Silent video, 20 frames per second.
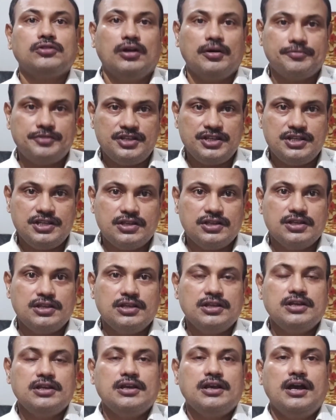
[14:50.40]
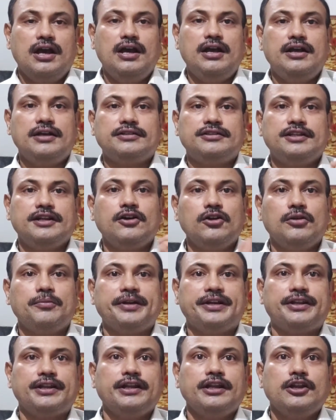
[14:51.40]
of the
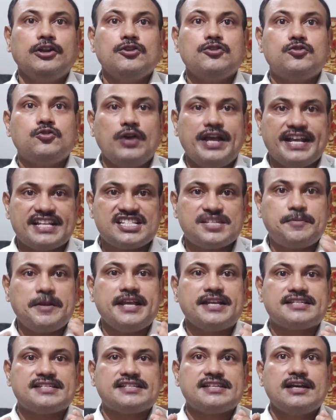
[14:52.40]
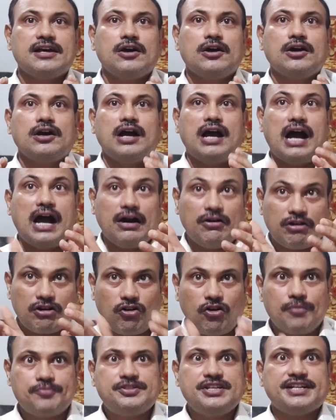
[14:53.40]
trigonometry to express
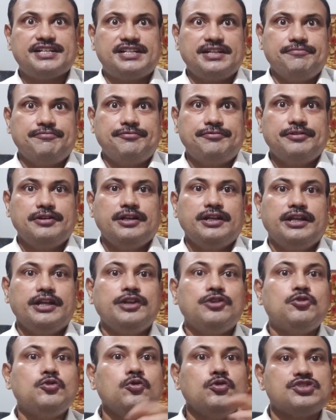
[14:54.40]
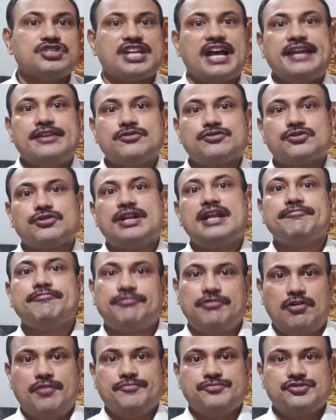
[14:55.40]
our objective into sinusoidal
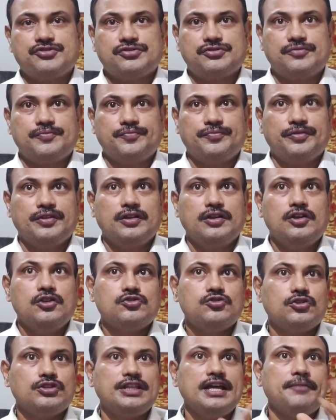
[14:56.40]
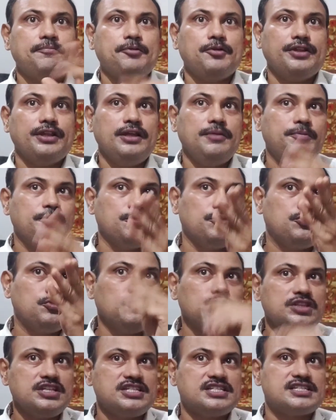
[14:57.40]
forms. So therefore, if you
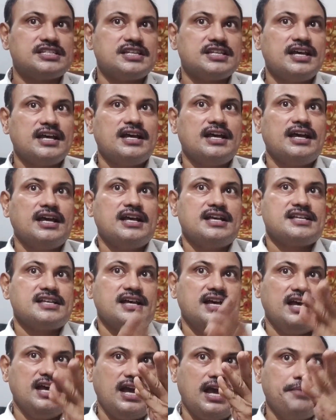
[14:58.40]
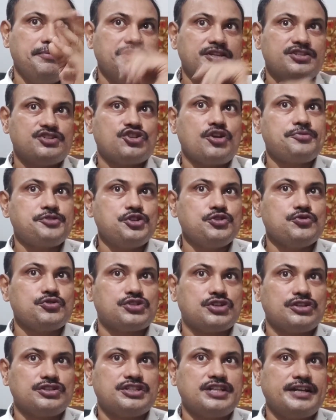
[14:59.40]
do this,
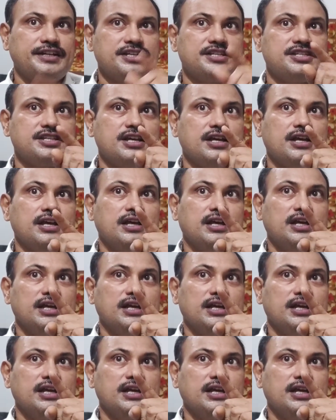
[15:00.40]
substitution, that is